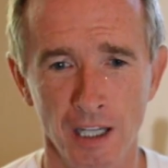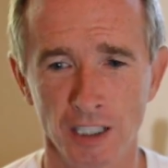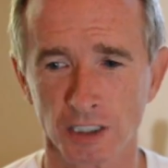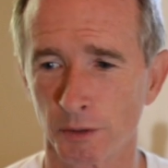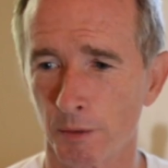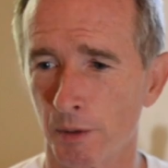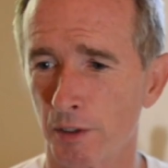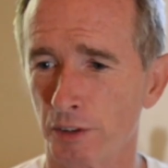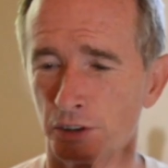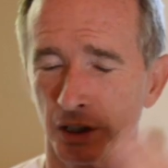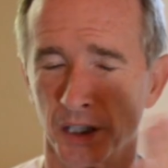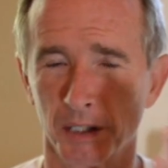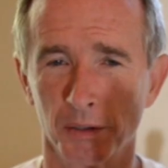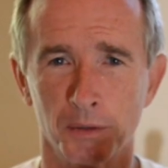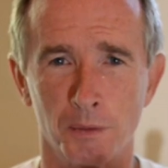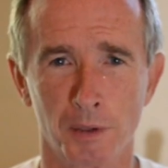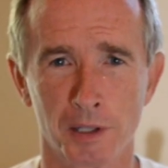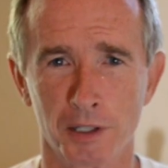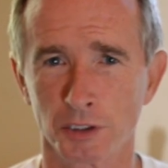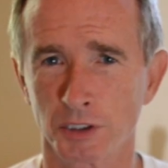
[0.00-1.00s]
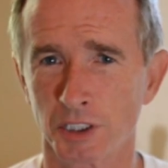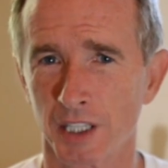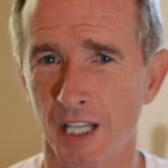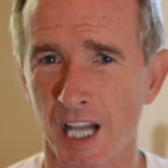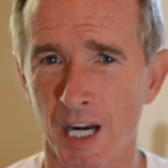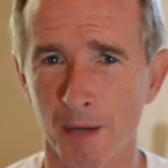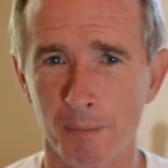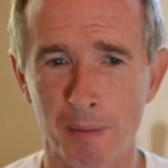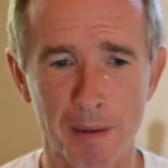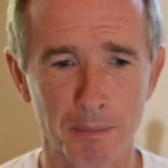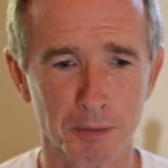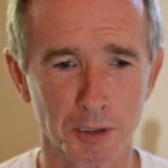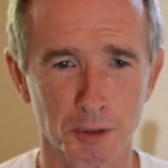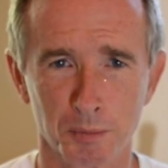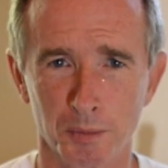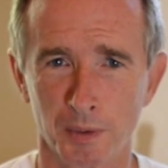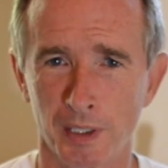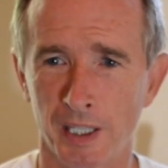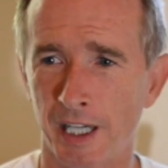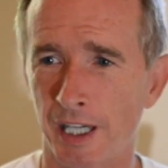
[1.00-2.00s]
So whether it's a can of pepper
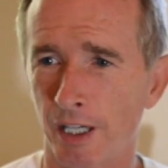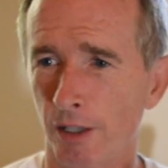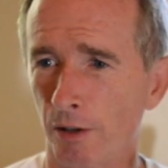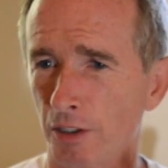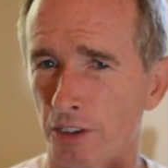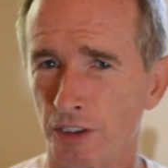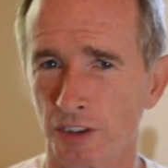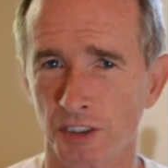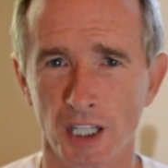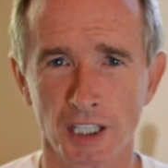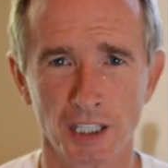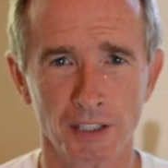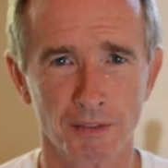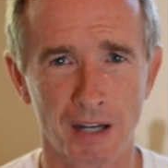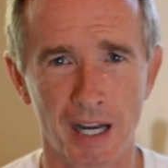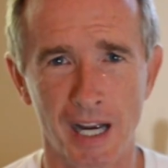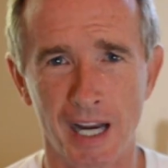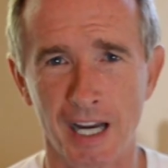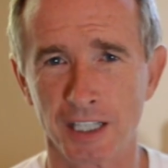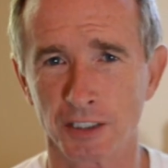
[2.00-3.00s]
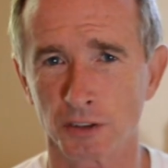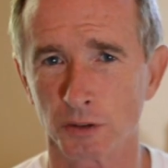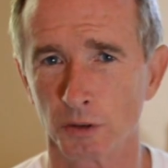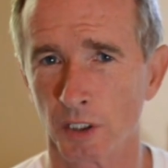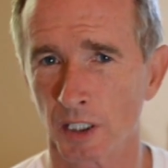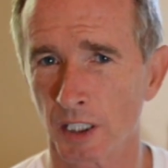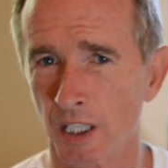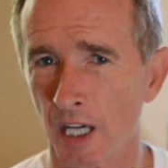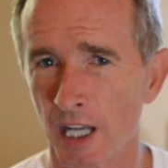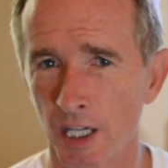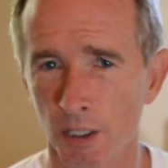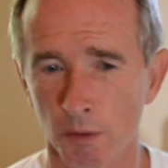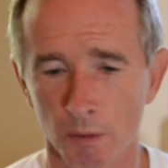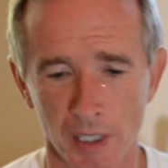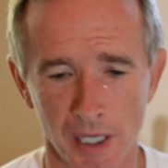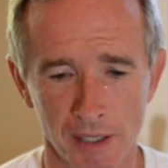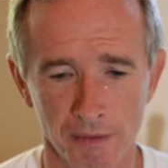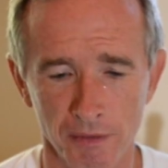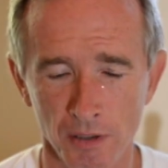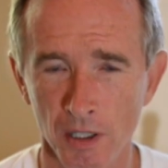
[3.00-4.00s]
spray or a stun device or a gun or
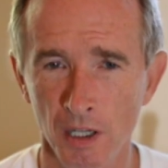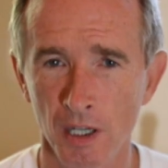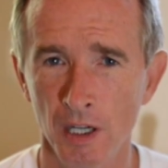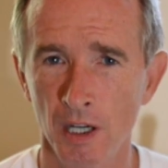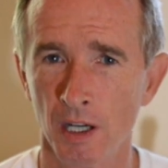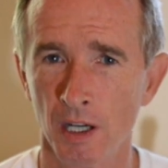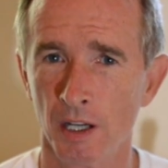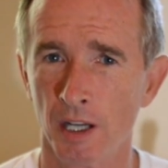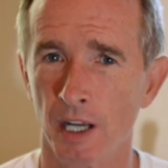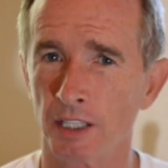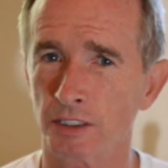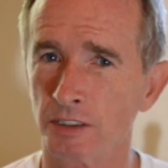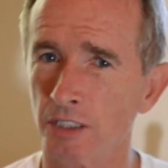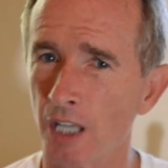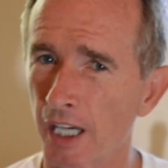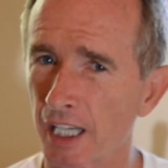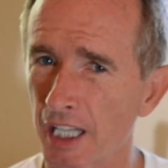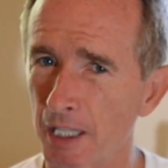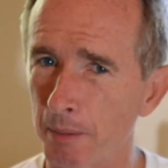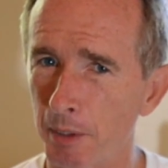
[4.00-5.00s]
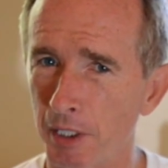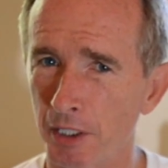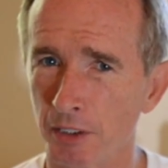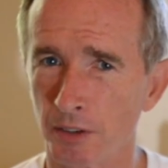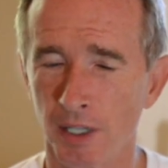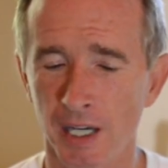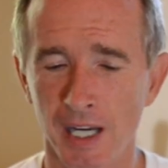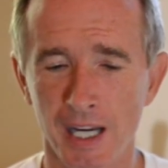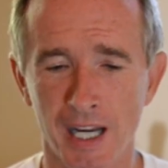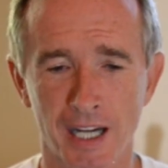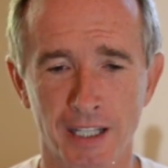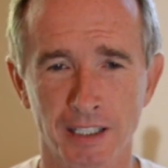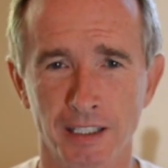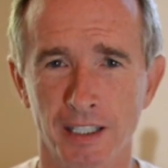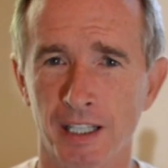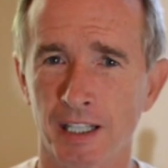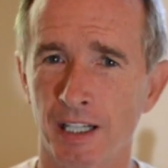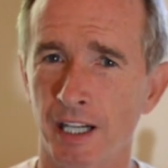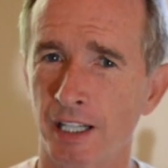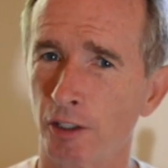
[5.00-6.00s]
whatever, it's not going to be in their
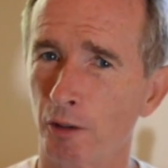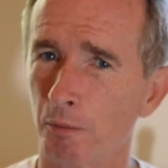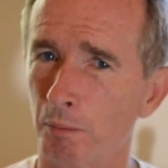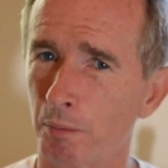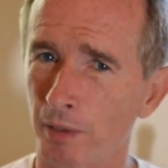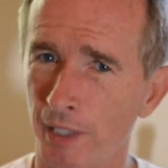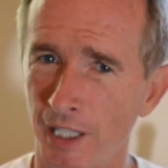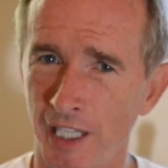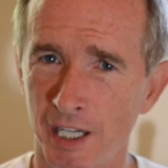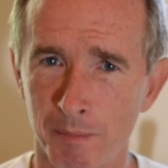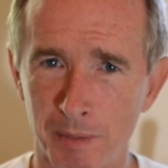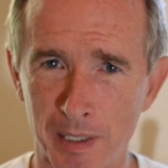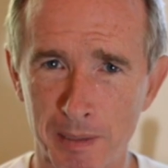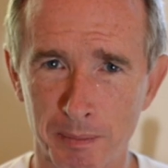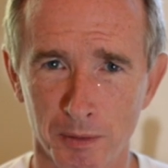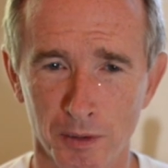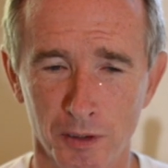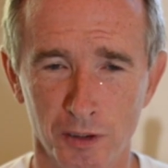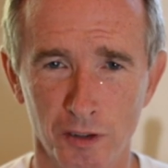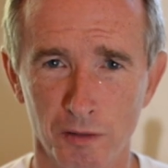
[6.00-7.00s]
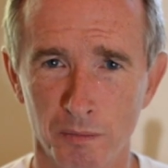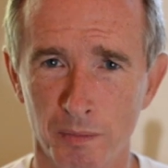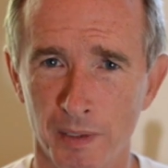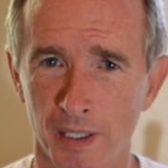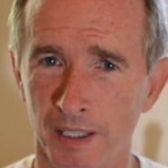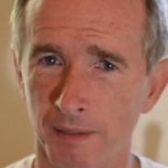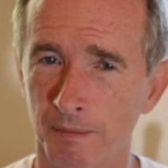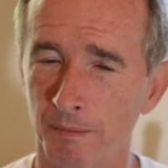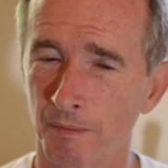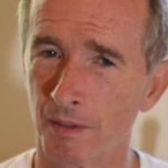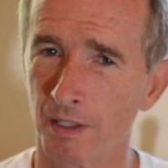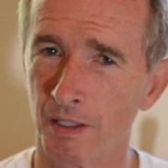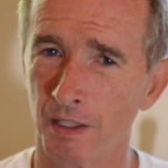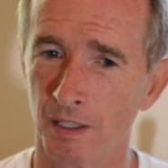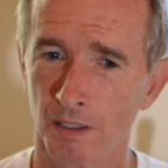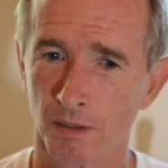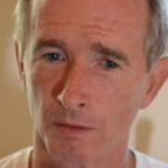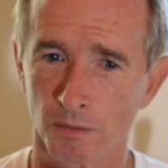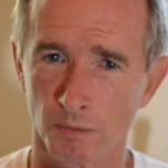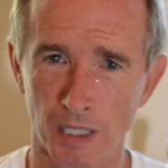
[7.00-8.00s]
hand. And I know plenty of people who've been
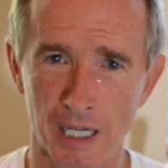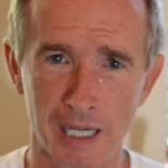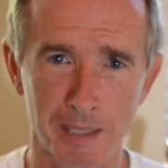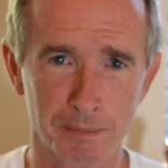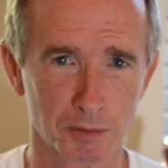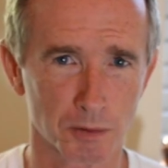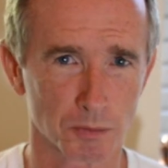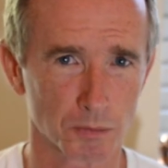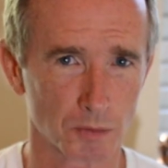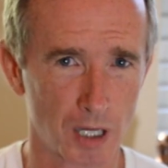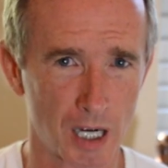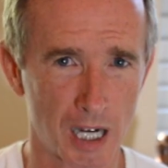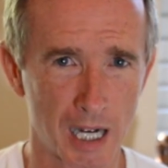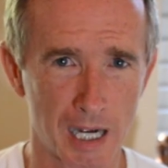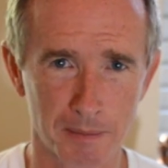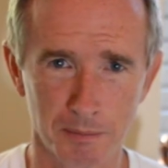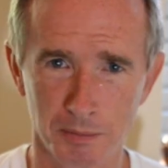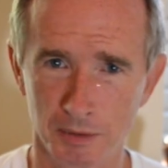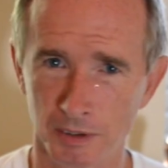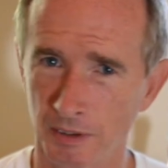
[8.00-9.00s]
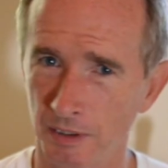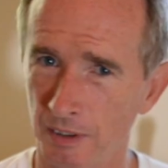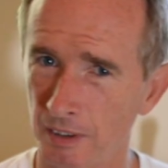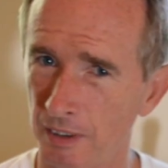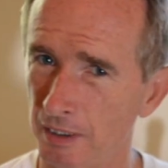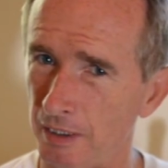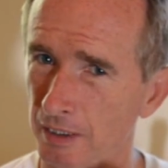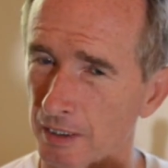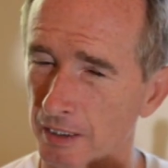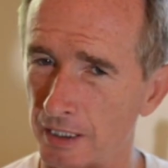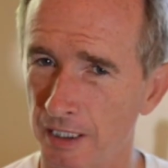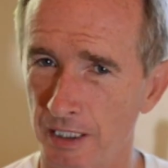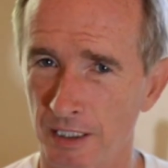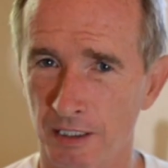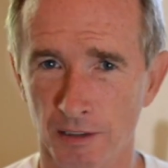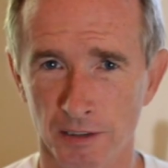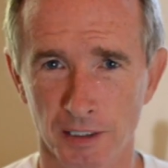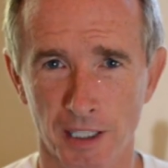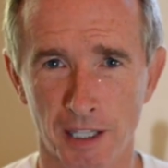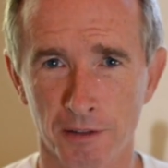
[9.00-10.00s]
raped, robbed,
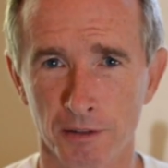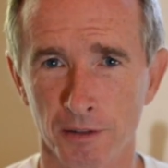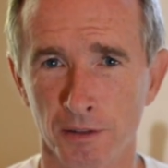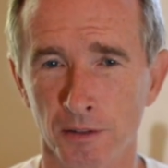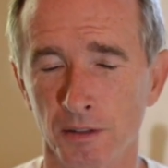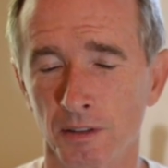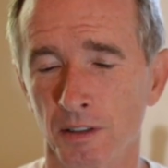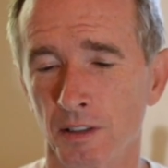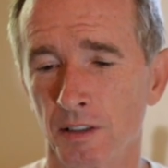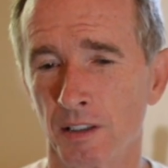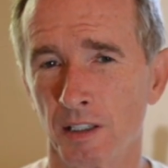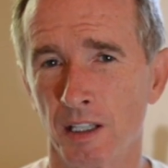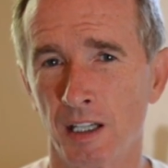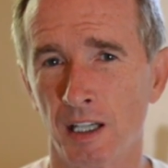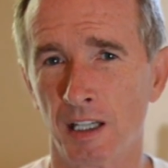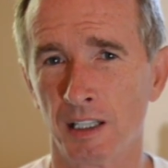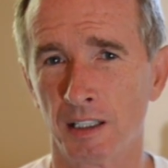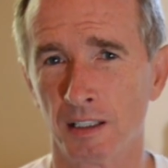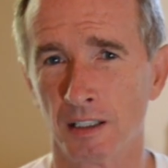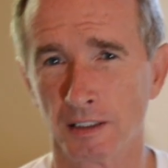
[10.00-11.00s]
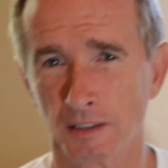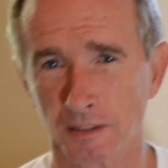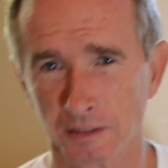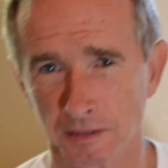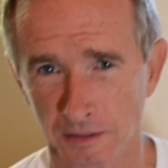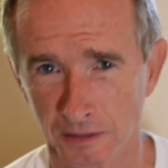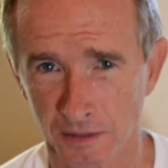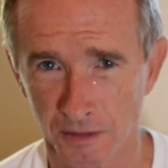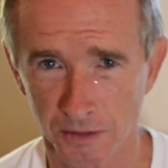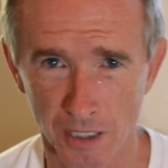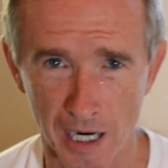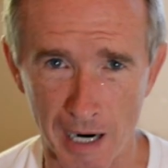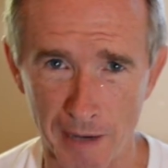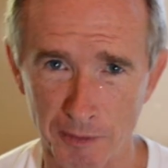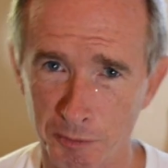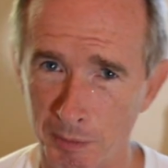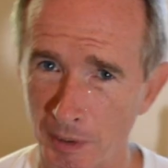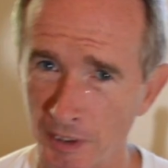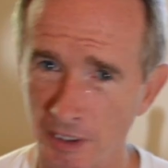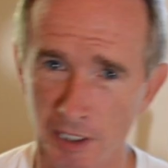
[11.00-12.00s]
killed, other
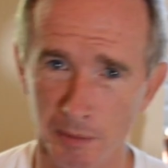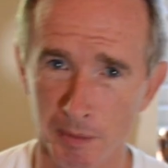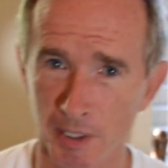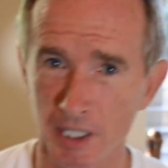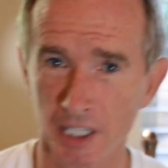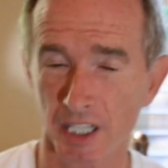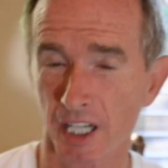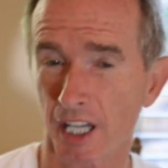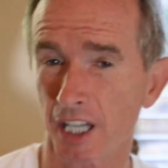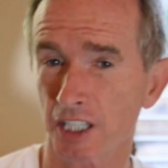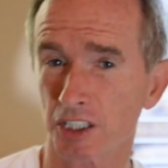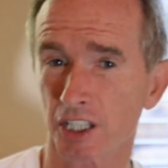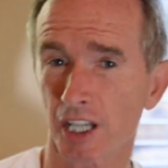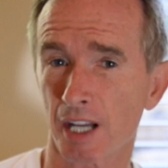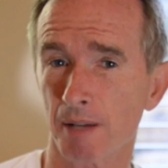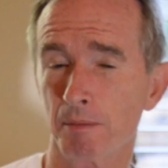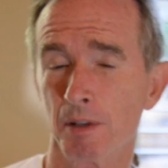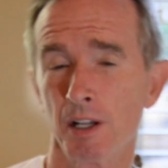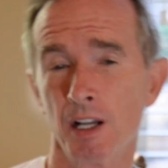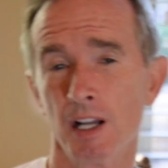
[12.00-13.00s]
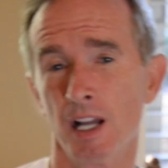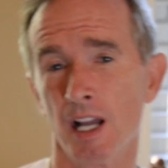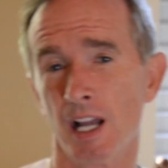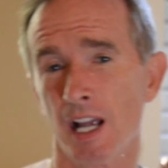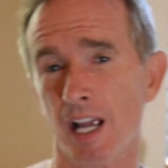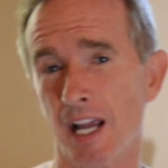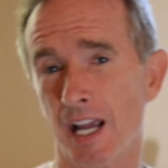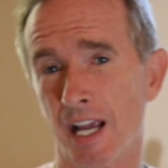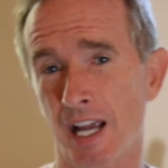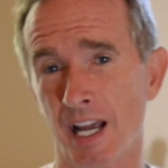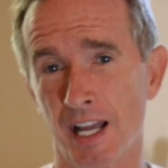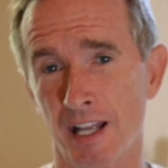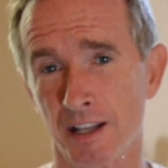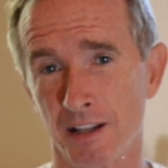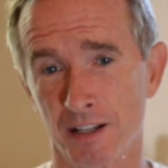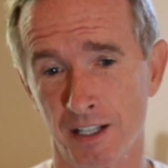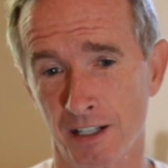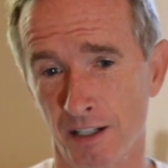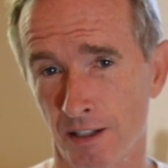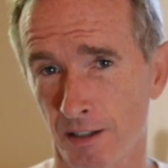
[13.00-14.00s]
crimes been committed against them,
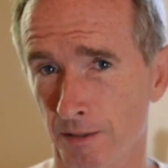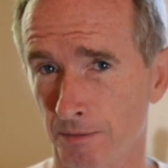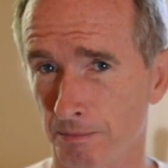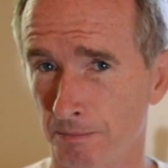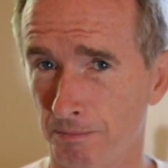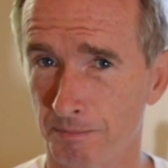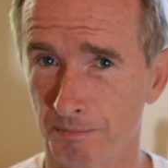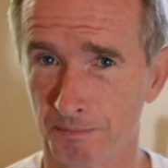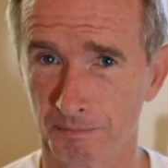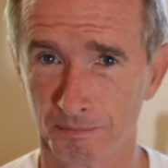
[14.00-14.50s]
and their